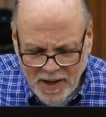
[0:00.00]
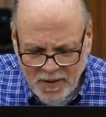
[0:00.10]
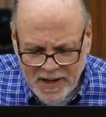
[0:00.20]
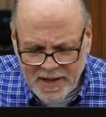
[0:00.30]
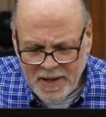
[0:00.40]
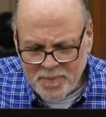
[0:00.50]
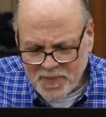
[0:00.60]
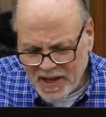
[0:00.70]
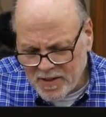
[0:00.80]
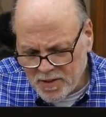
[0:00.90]
Mary
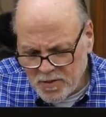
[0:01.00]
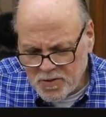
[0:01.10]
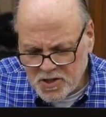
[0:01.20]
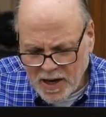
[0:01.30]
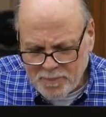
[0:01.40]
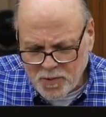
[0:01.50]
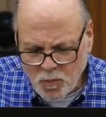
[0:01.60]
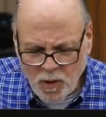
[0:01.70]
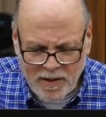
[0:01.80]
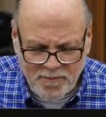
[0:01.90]
in Luke chapter
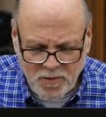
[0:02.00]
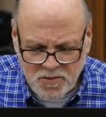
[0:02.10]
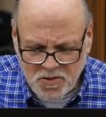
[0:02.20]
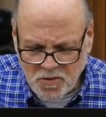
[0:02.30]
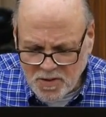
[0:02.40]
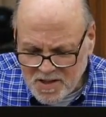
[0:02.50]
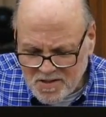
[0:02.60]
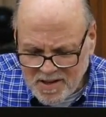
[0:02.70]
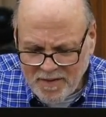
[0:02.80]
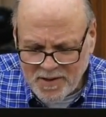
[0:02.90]
1, verse
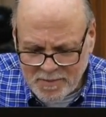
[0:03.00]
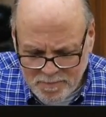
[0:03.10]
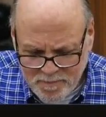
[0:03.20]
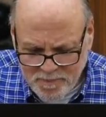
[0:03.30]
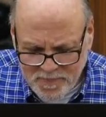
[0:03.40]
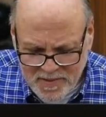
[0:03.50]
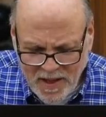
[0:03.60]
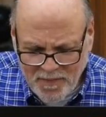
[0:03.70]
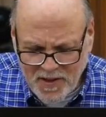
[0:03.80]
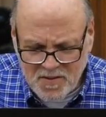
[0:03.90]
37.
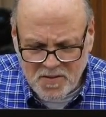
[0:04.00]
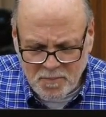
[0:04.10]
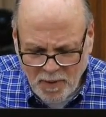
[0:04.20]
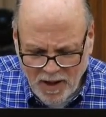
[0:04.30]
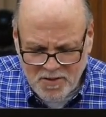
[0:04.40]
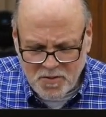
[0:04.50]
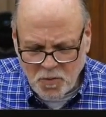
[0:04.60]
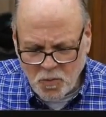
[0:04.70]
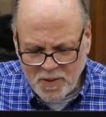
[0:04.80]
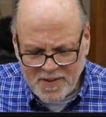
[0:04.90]
Nothing's
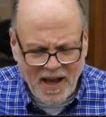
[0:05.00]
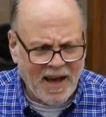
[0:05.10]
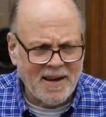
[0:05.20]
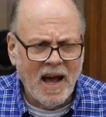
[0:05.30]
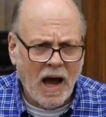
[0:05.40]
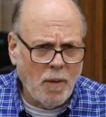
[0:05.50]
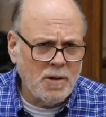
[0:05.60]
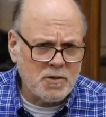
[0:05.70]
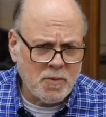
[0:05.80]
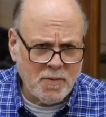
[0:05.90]
impossible with God. I
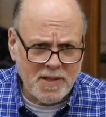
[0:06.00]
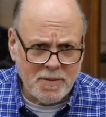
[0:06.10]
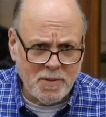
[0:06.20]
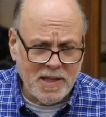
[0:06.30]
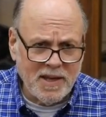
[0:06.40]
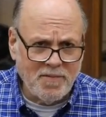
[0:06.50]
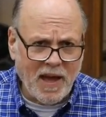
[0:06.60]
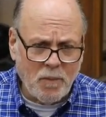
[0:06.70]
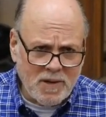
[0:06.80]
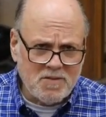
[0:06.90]
wish we really believed
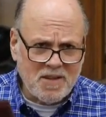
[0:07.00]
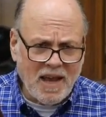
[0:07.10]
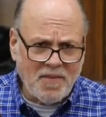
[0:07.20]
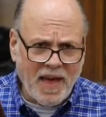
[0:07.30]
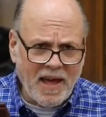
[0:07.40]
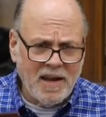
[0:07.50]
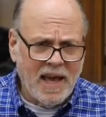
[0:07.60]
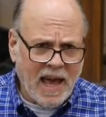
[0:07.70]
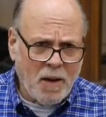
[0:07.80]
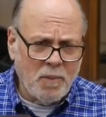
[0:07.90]
that. We say that
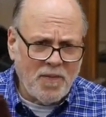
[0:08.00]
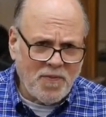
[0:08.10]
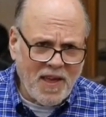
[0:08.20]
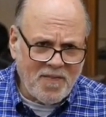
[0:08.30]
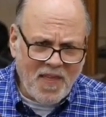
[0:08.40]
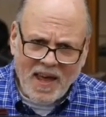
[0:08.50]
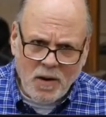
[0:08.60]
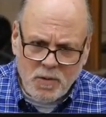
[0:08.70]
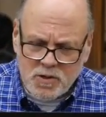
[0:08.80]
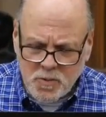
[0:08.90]
and we think that. I
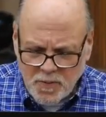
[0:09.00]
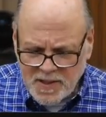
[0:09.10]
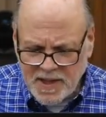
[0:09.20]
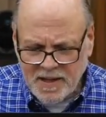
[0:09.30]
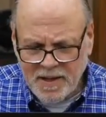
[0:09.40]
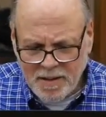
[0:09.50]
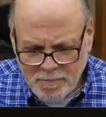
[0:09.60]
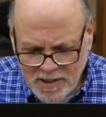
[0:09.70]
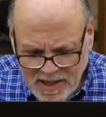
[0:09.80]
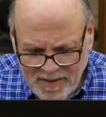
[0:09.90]
wish we really
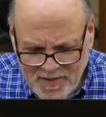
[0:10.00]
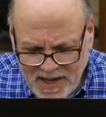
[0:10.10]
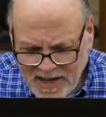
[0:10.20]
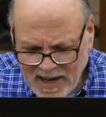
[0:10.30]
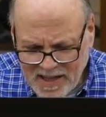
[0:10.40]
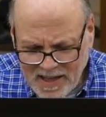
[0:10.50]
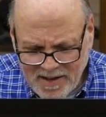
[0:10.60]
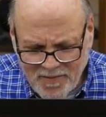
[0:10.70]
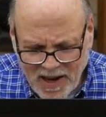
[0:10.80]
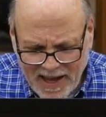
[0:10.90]
believed it and
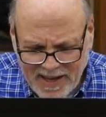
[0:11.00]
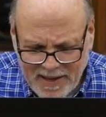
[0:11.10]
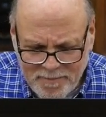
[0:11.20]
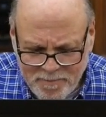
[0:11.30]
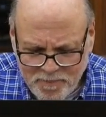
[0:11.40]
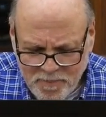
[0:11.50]
lived like it.